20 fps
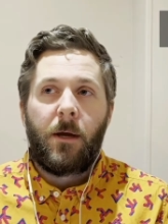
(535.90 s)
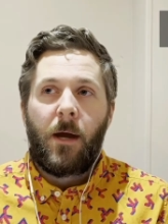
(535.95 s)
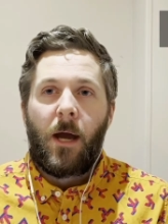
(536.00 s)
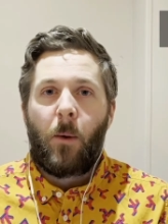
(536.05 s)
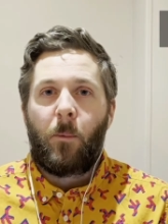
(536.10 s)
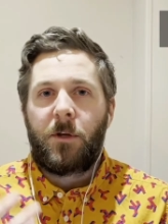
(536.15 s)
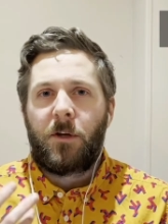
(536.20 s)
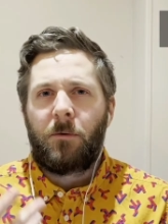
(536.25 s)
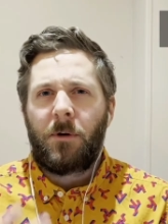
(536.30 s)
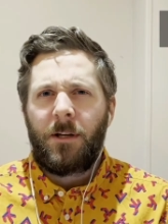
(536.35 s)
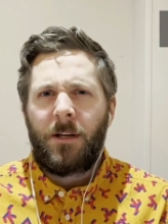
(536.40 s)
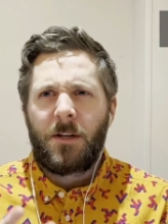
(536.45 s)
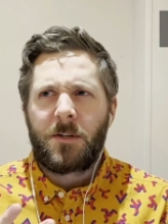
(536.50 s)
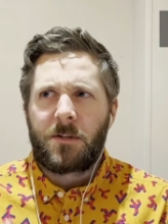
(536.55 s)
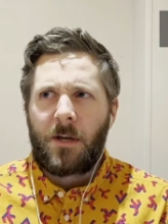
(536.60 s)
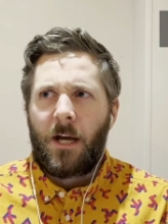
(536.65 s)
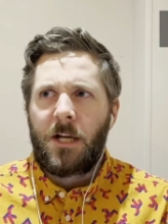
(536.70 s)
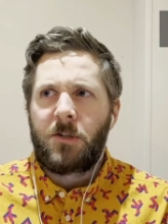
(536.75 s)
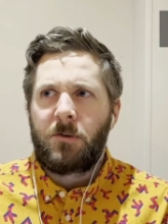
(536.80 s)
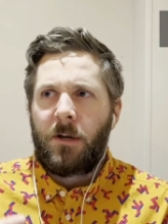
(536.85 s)
And when you really
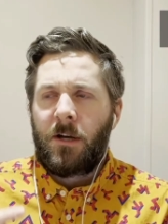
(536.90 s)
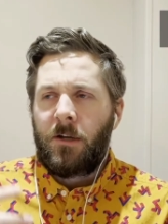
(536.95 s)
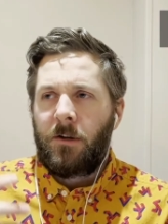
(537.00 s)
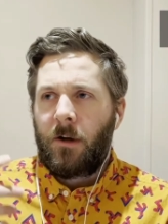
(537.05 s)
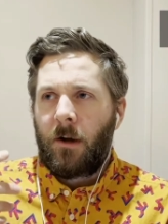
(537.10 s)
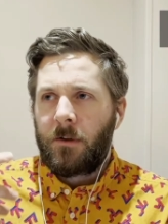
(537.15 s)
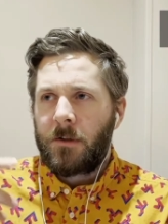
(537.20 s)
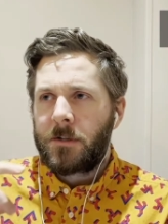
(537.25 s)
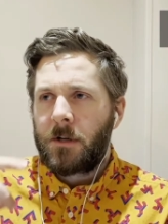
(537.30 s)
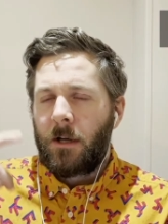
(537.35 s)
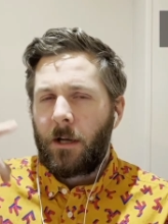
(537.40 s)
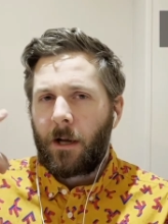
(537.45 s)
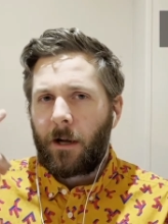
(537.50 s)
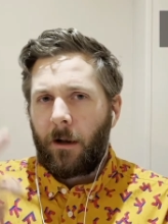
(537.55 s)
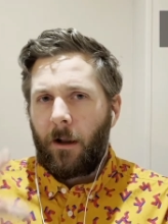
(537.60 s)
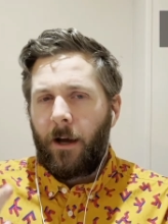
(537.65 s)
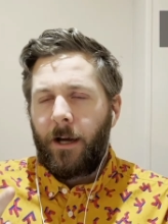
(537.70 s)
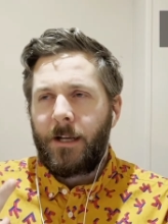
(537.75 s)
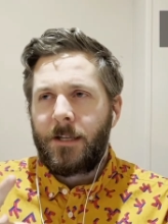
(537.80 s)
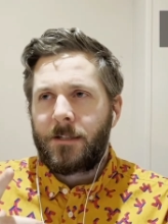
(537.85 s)
exaggerate it, you hear this kind of
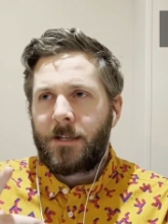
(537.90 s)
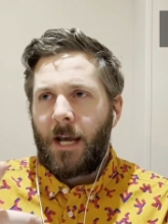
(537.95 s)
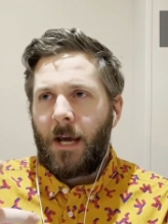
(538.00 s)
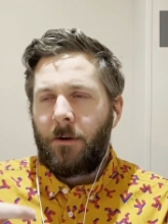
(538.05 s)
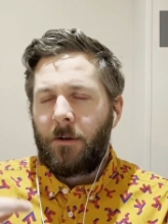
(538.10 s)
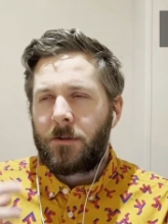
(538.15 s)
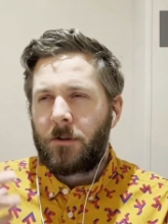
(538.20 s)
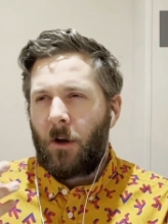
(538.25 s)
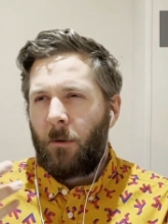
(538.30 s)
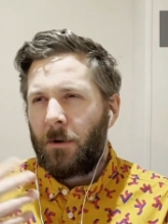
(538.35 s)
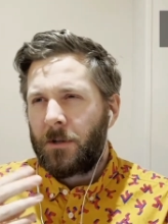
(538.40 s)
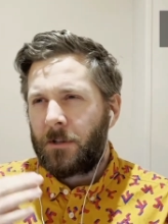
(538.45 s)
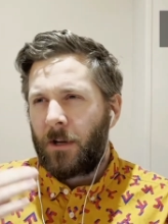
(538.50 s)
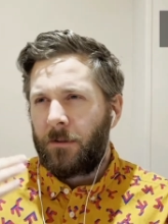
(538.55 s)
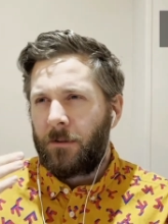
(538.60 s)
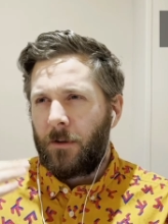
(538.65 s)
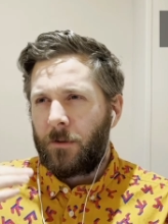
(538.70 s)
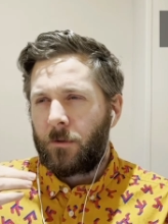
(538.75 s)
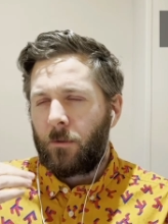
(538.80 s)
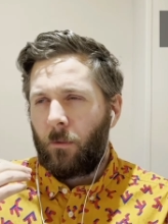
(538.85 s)
glide sound. It's almost
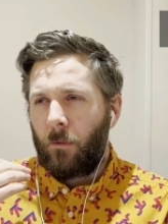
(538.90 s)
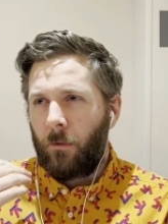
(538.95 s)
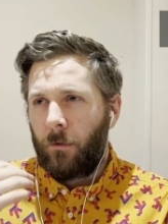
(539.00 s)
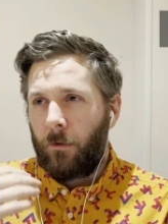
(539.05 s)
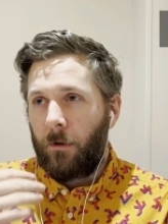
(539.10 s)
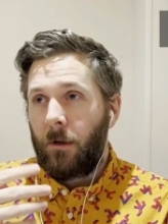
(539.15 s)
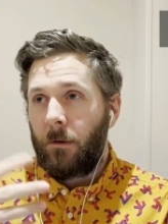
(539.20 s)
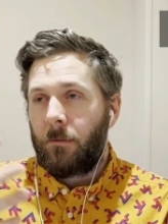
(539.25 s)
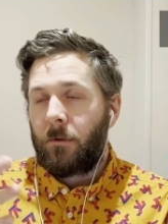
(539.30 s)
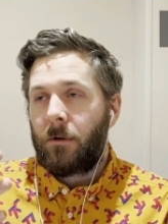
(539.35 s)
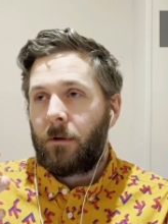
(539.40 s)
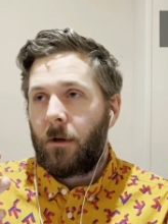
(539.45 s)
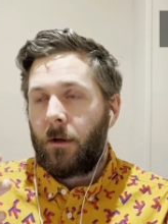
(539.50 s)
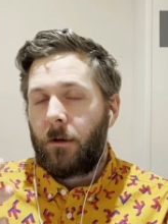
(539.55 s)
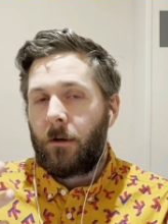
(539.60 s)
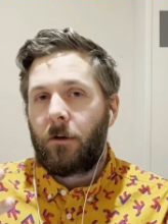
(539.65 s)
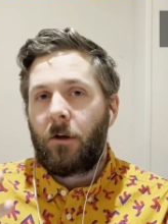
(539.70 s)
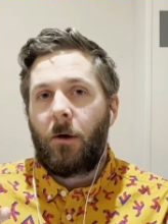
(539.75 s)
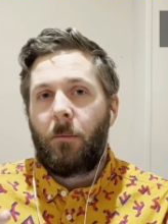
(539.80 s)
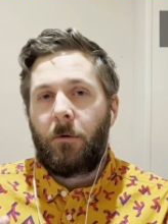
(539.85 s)
like this
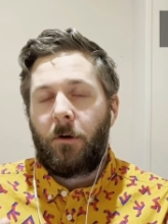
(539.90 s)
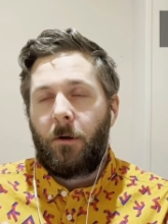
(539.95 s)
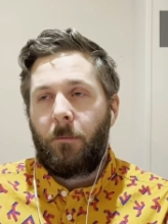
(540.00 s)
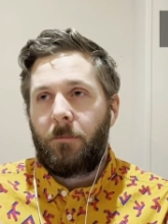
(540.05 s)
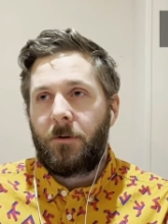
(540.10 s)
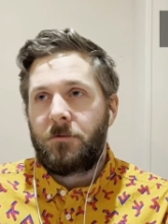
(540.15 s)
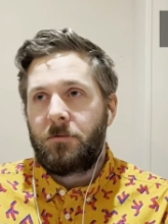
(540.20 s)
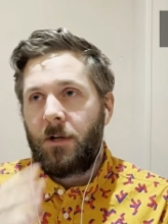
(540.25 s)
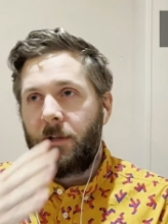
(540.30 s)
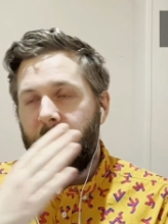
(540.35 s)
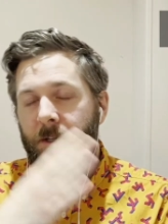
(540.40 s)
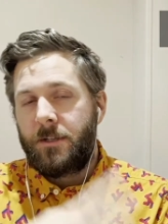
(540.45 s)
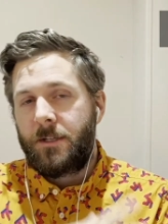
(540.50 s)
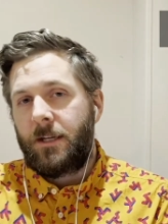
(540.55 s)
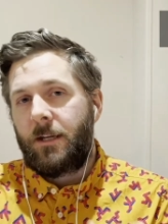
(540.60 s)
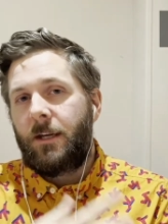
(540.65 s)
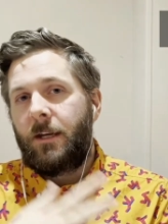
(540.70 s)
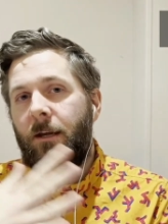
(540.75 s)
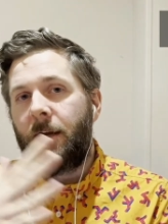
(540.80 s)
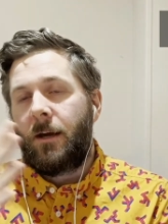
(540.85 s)
kind of coming up between the
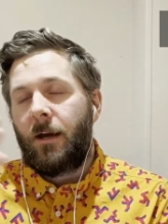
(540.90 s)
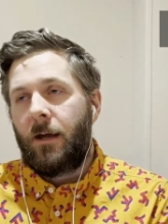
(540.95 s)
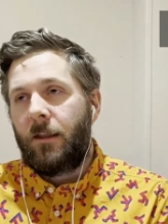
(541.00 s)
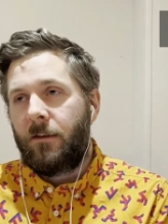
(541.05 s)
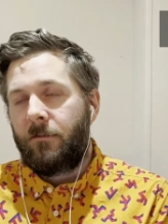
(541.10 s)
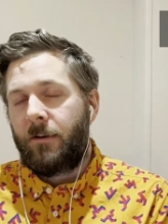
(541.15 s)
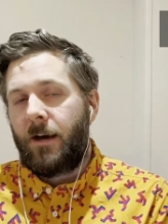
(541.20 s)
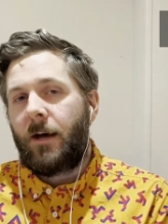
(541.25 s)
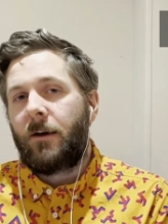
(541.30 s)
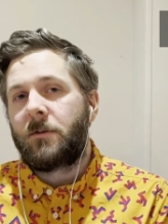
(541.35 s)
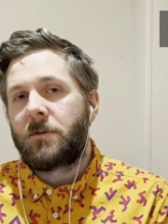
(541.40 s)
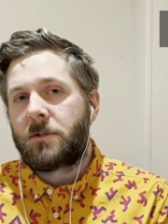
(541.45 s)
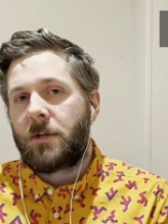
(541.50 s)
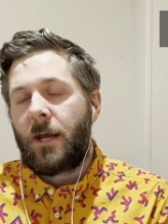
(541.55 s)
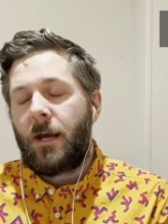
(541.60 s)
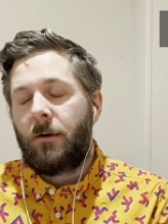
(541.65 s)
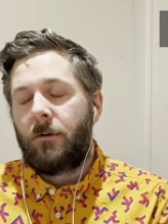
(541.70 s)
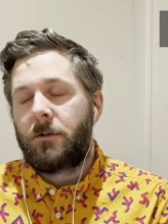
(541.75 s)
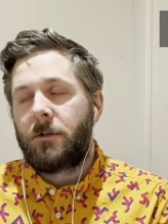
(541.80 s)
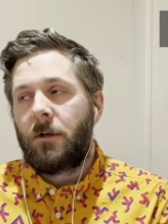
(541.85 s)
D and the vowel
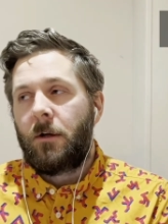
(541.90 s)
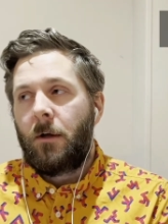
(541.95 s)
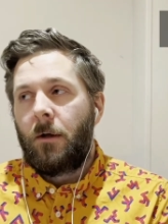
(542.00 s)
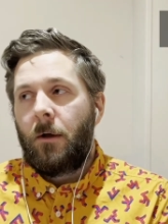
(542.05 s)
sound.